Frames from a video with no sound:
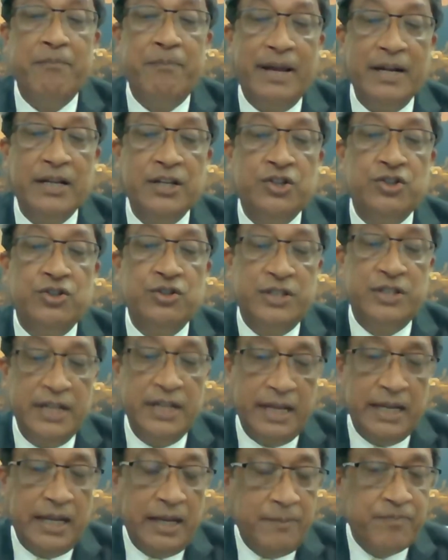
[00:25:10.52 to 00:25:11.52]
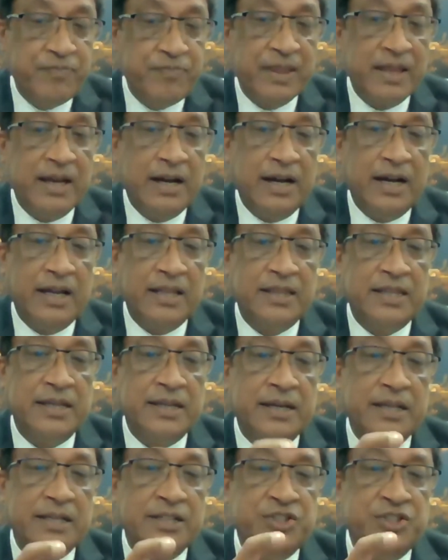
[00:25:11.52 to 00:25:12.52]
But today, uh,
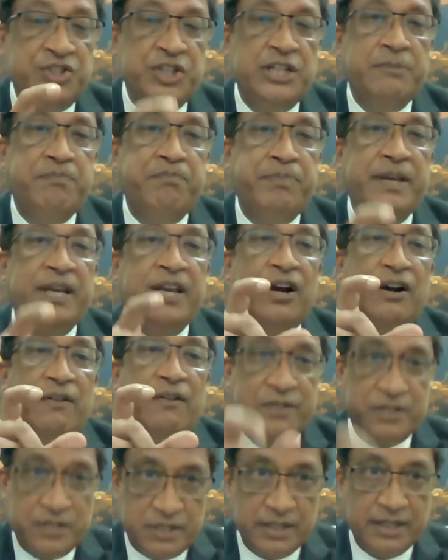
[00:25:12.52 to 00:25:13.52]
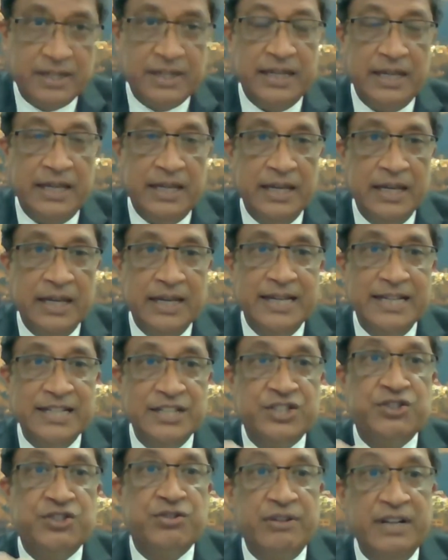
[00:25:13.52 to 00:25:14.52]
the GDP of Turkey
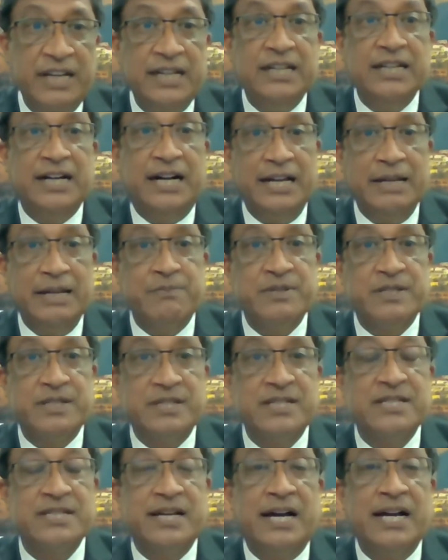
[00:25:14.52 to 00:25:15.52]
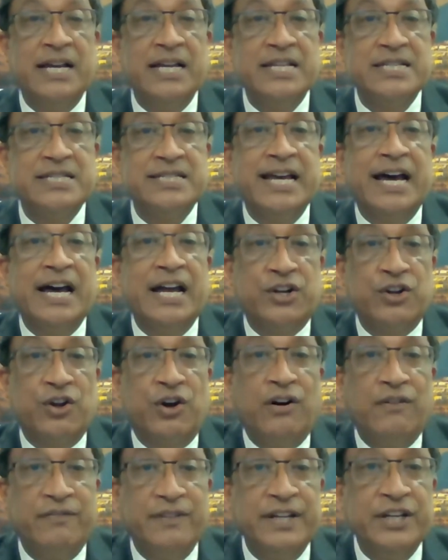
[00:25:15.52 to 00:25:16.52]
is three times the size that
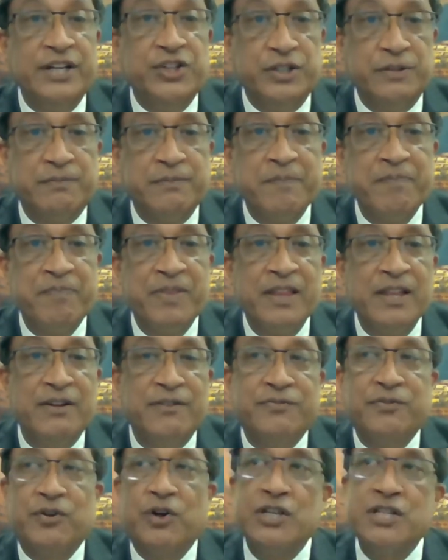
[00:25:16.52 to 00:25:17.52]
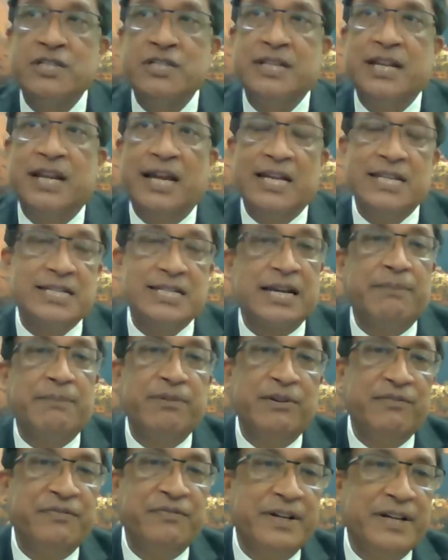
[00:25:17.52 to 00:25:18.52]
of Egypt. Of course, the last
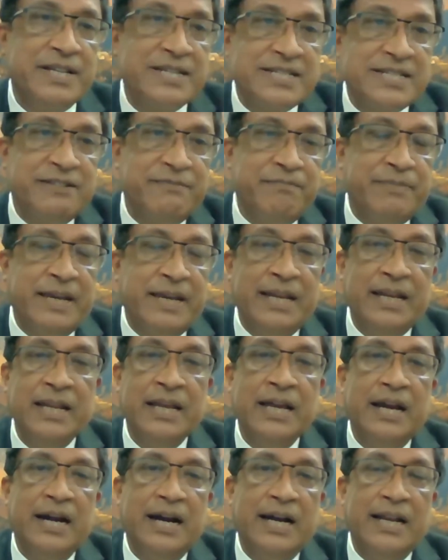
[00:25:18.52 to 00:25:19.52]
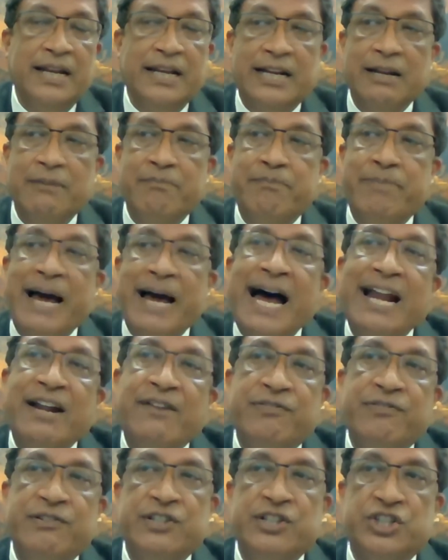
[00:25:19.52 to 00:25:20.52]
couple of years have been a little
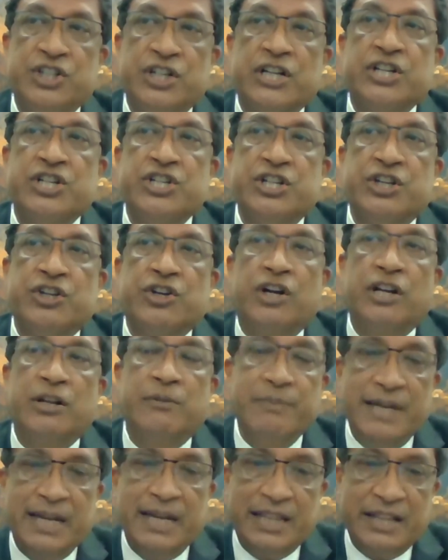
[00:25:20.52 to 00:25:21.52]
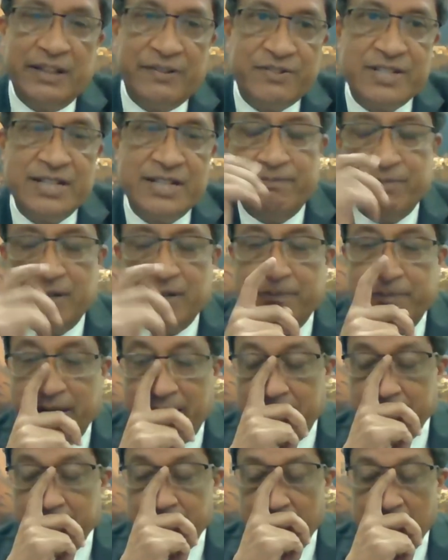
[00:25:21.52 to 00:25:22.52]
bad for the Turkish economy and they've slipped a
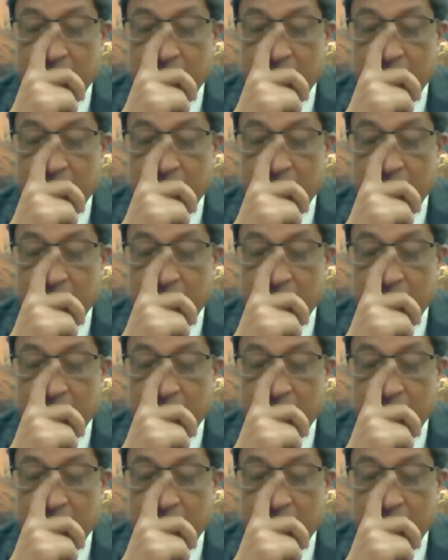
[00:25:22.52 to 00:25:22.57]
bit.